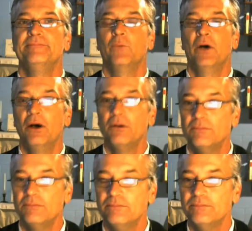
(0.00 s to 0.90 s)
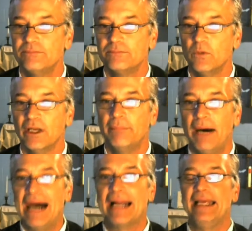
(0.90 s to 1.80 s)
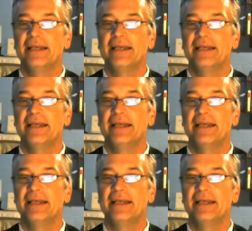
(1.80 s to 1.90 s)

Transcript: Well, when a body